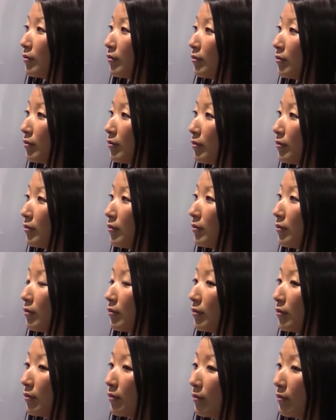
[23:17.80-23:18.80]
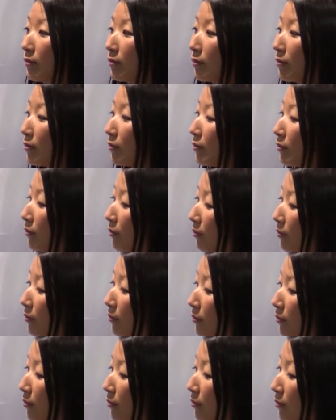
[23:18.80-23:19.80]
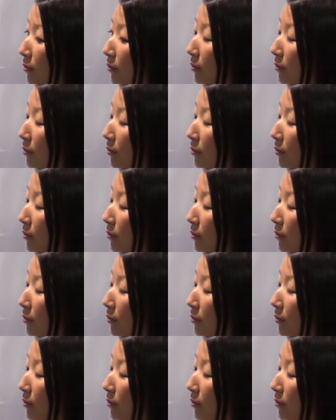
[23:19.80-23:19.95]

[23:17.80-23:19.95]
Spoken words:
[no speech]